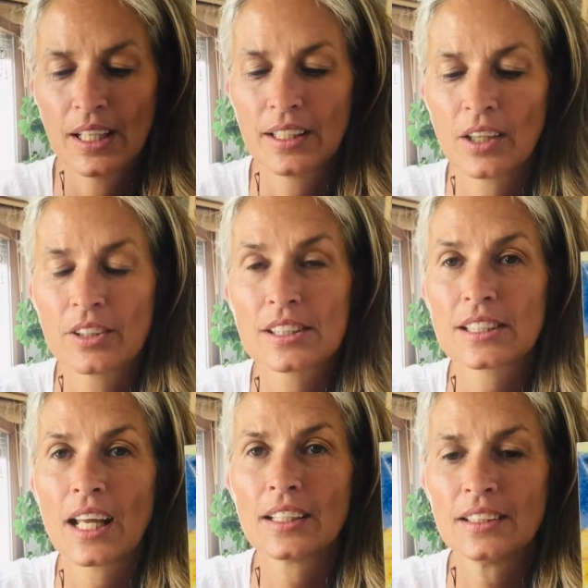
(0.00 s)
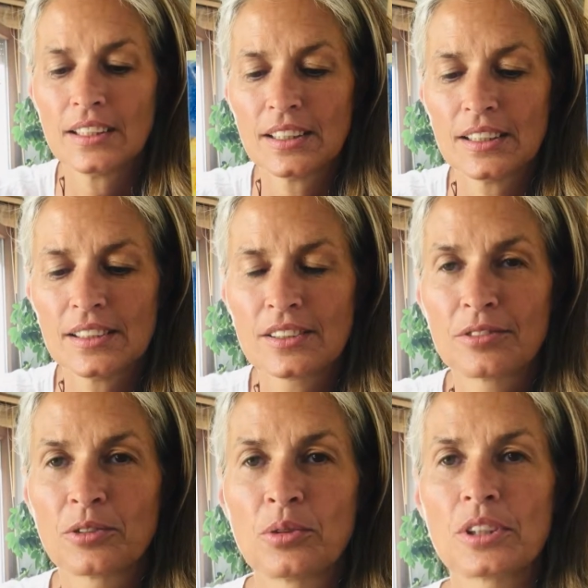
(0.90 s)
Now the sun is,
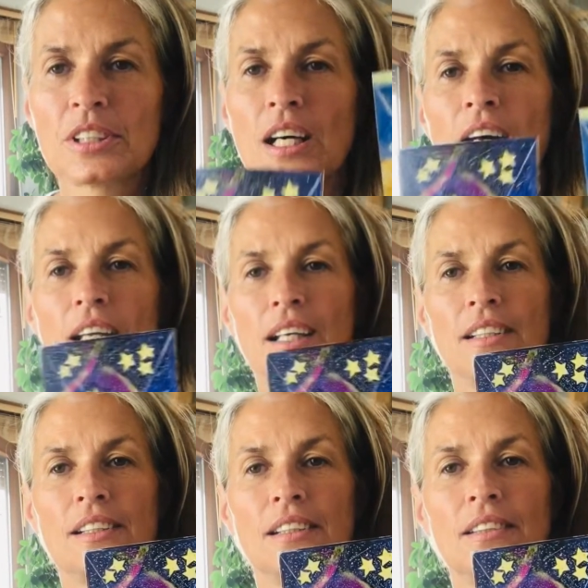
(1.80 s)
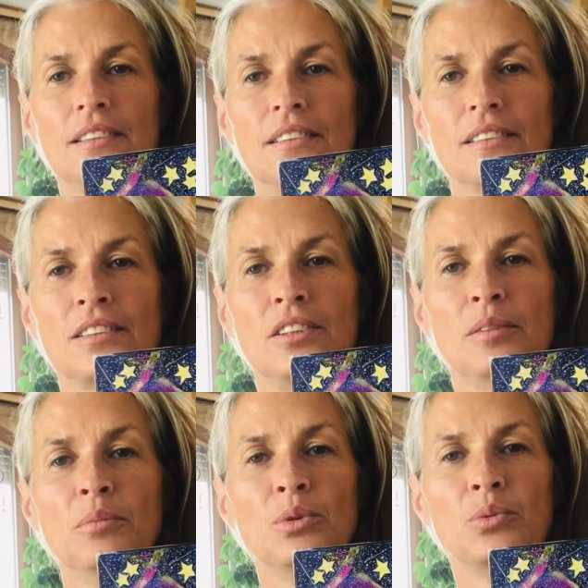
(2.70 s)
of course, highlighting the
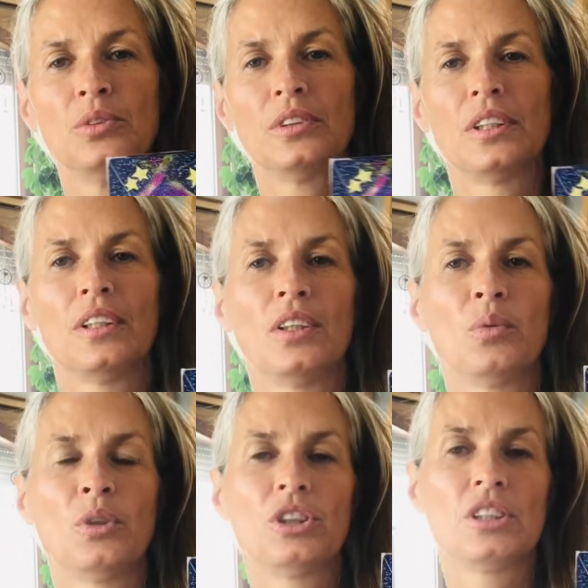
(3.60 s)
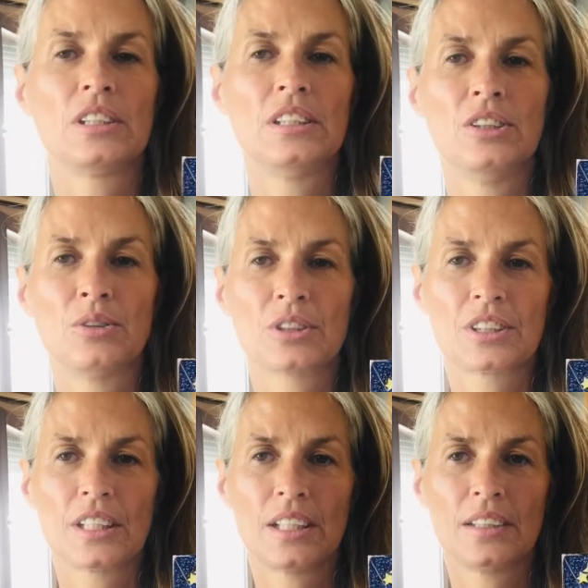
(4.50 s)
moon, which is in your
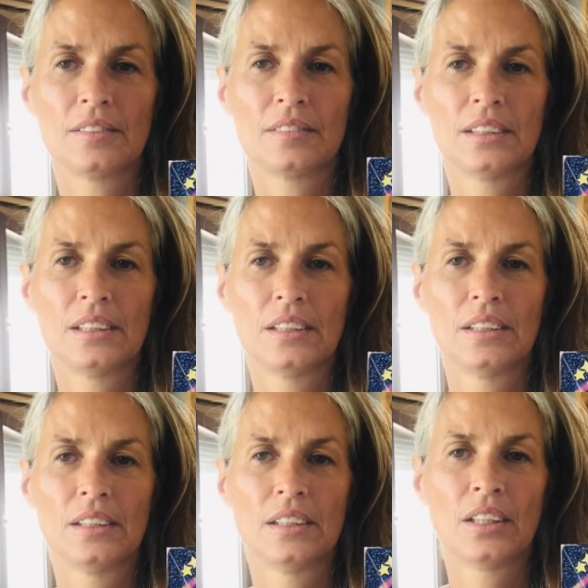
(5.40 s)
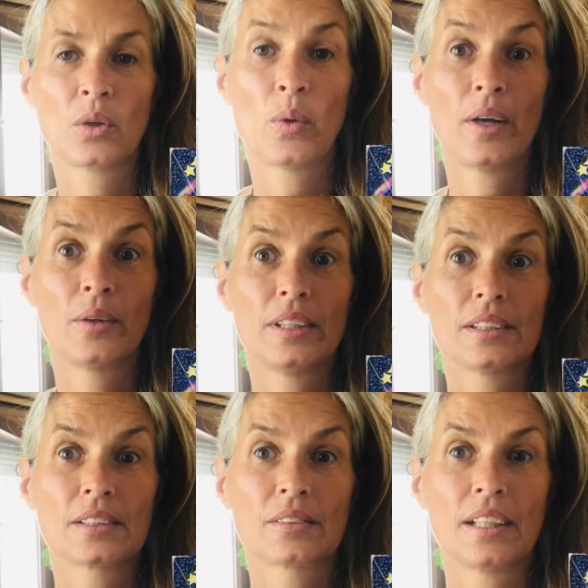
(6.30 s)
sign,
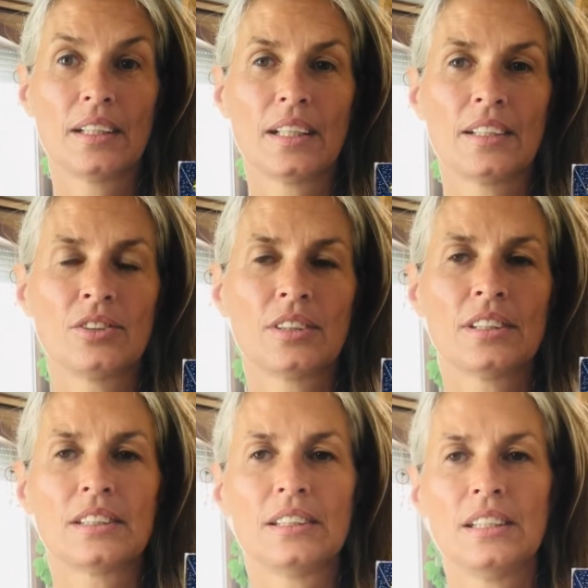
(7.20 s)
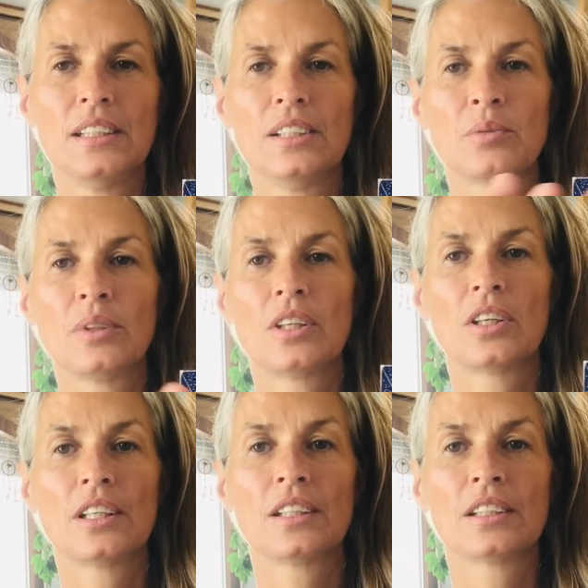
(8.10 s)
Aquarius, right? As you can see, here we
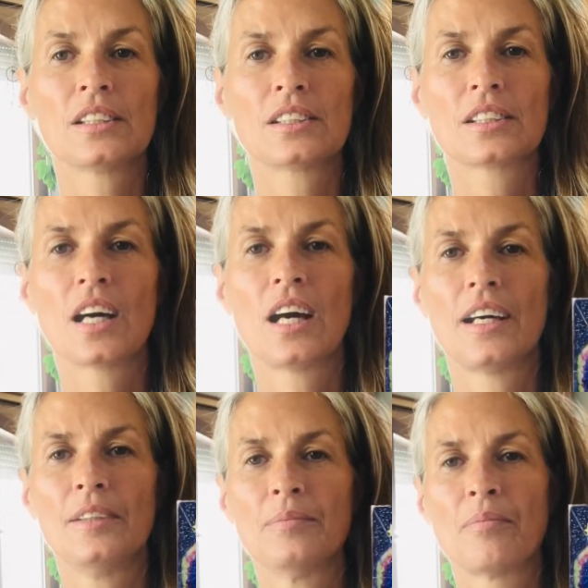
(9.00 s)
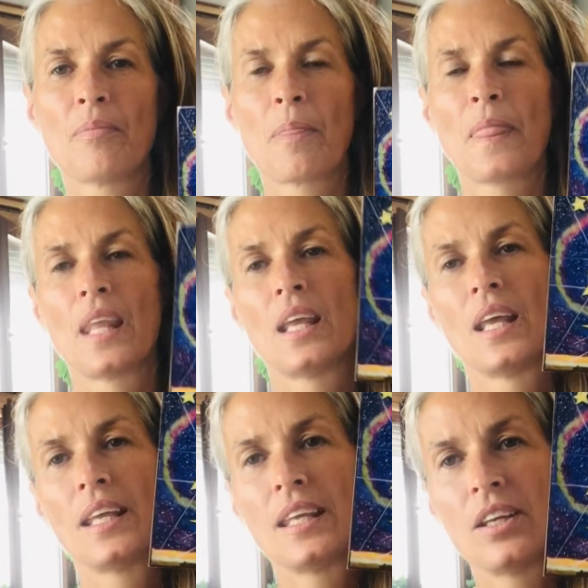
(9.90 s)
are in the sky.
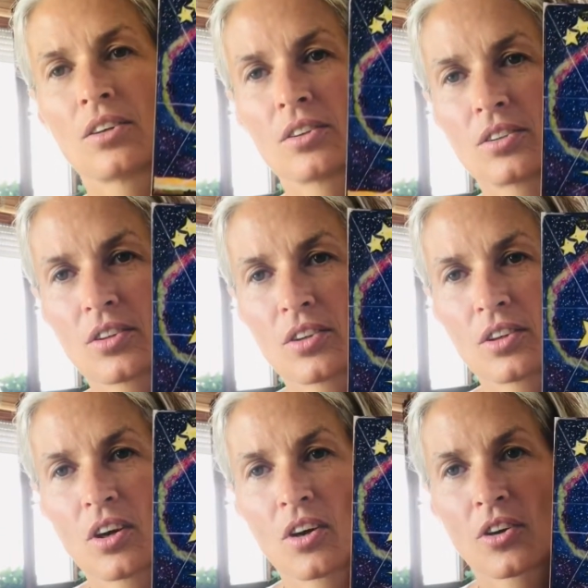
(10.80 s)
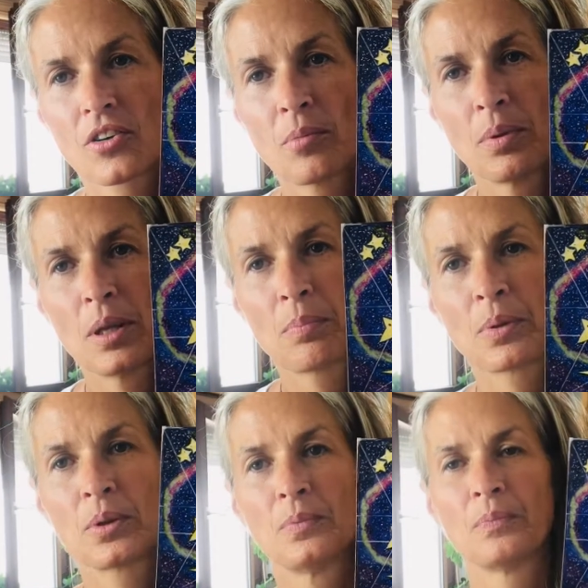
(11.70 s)
Here are the people.